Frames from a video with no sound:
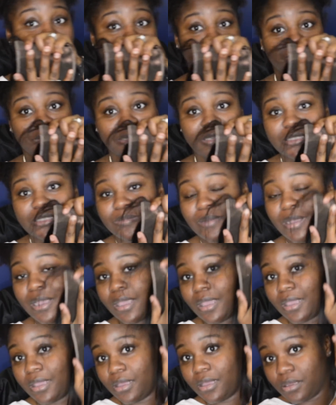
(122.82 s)
is as big as my
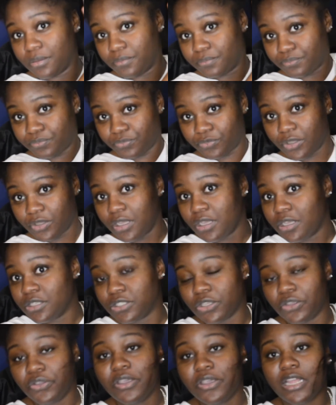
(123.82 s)
hand.
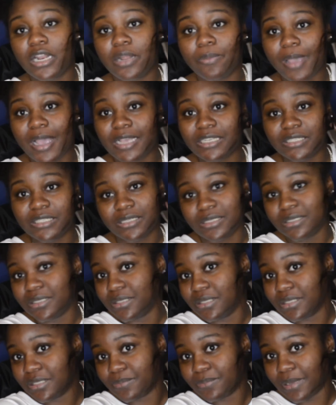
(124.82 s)
So you can imagine a
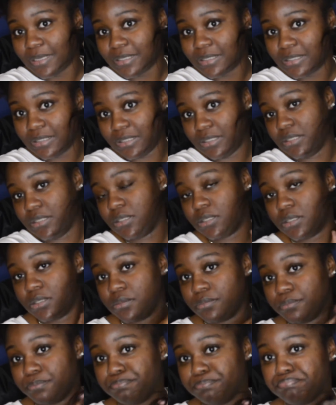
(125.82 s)
6x6.
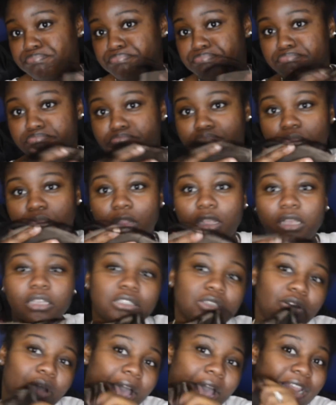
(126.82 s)

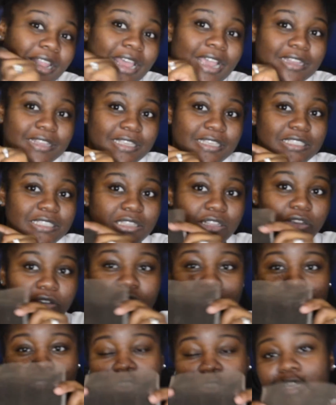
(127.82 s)
So I like these
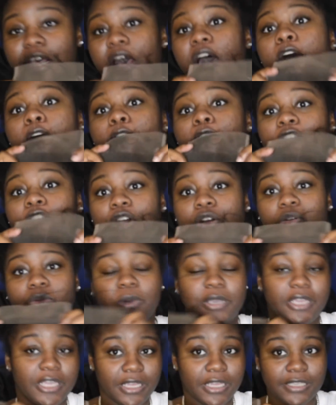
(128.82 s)
closures for
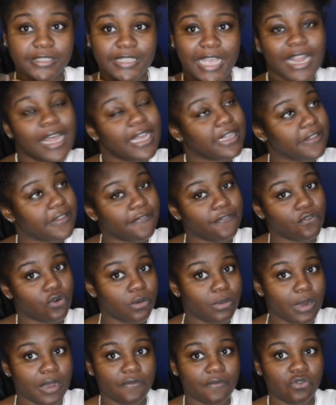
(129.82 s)
wigs. I like the
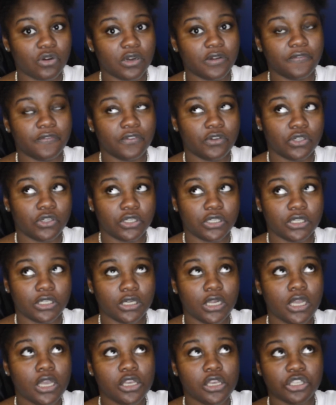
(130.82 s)
4x4 for
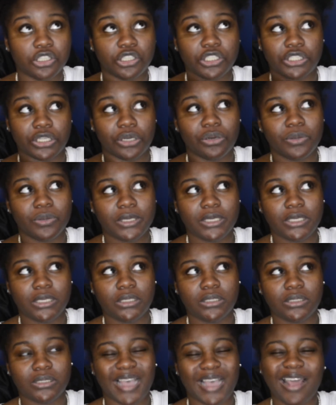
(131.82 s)

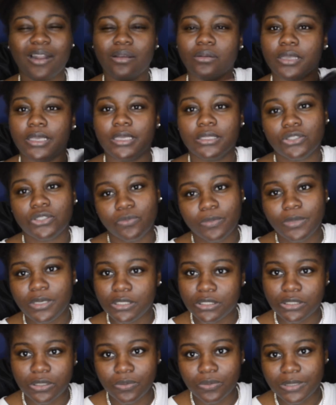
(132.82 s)
sew-ins. I don't get too many
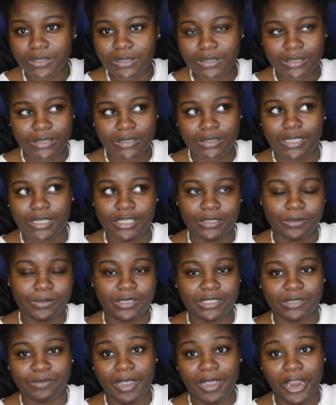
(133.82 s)
sew-ins these days
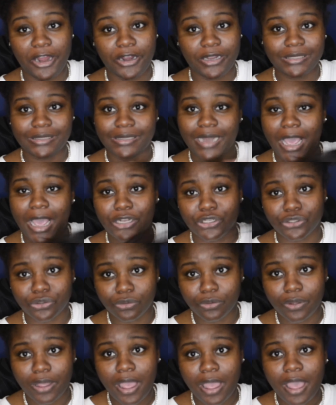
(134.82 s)
because my hair is natural.
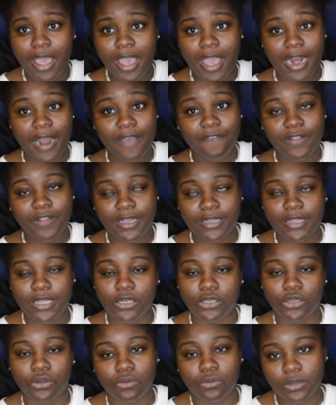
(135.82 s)
And I feel like they
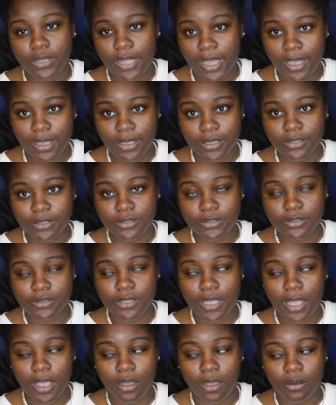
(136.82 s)
don't last
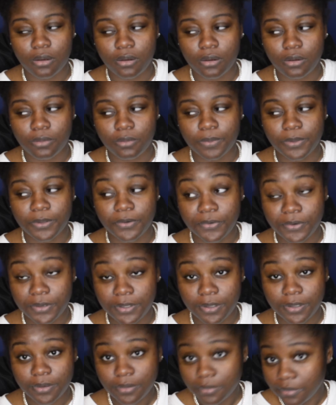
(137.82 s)
at all,
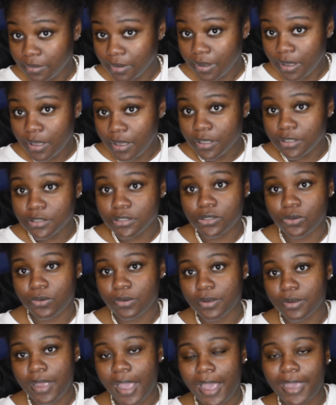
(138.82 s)
period. So
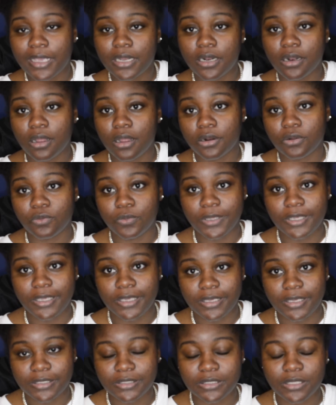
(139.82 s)
I get a lot of
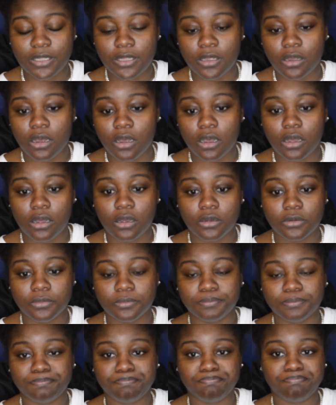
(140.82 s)
wigs.
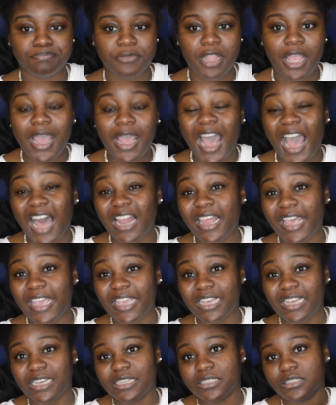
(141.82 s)
I like
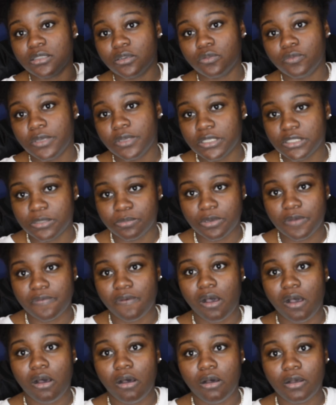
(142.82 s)
custom wigs
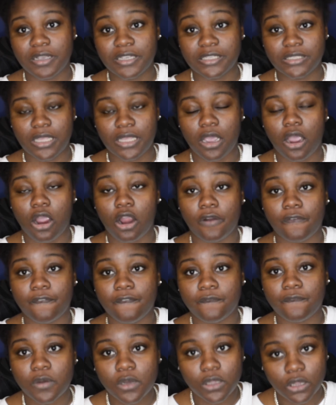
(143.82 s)
above all because they are
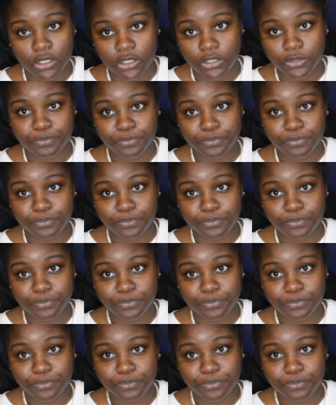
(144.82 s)
fuller.